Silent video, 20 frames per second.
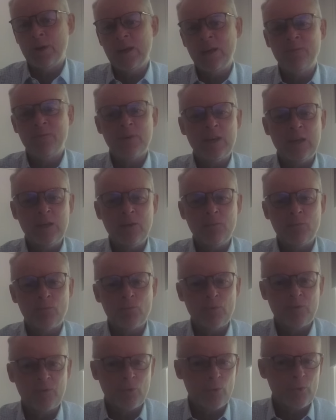EV
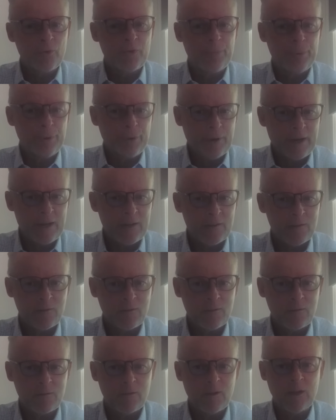resource per
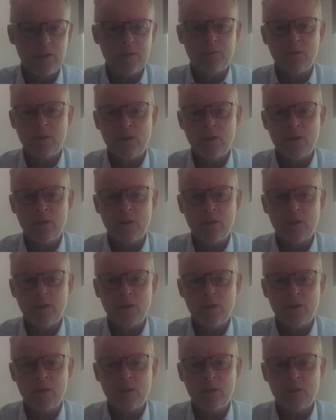ounce and